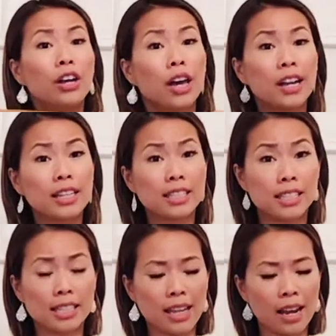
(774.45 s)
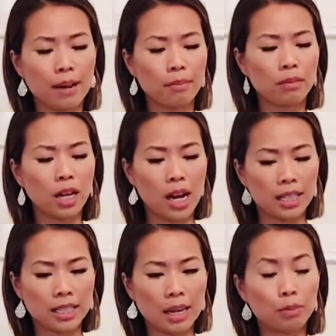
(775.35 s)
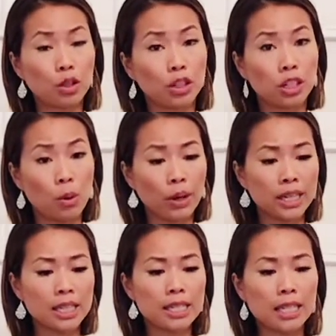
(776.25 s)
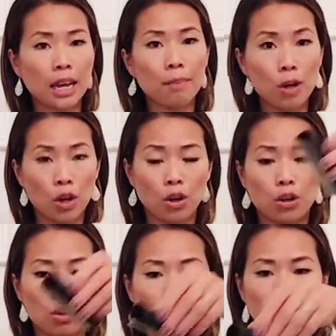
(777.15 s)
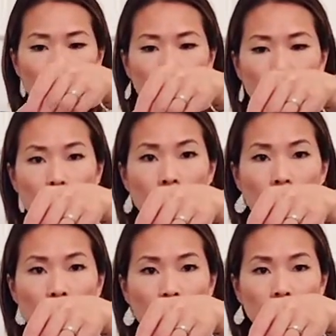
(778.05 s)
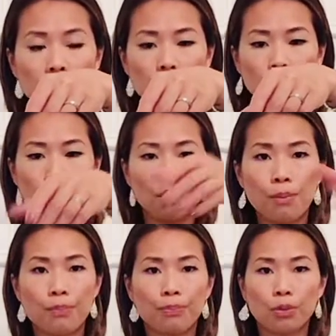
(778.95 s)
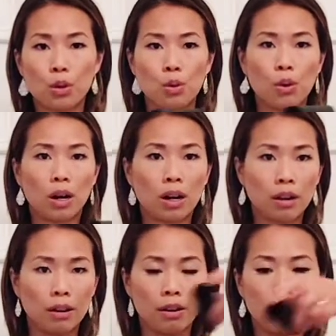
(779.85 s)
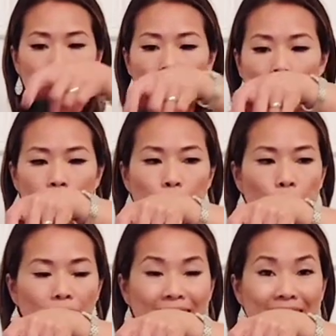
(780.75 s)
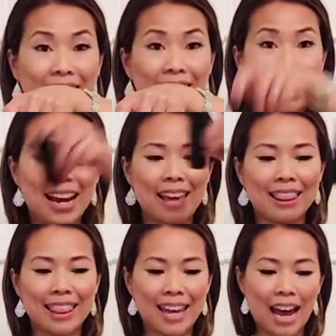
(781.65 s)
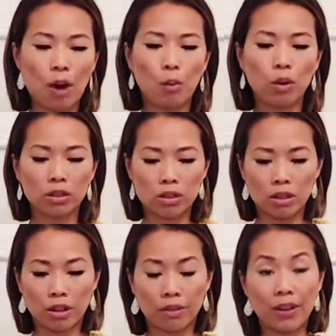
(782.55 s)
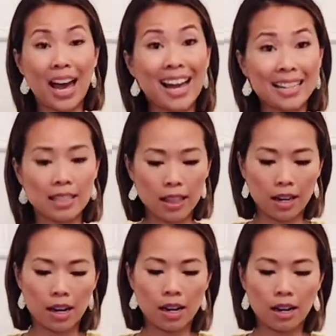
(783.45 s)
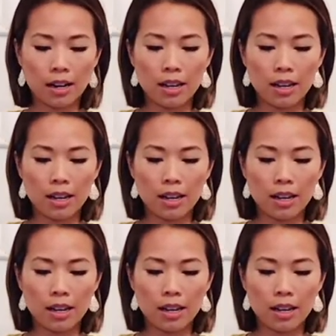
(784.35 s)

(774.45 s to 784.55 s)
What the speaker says: And it's the same concept. You're going to tape your axles onto your cardboard here, and that will serve as the car.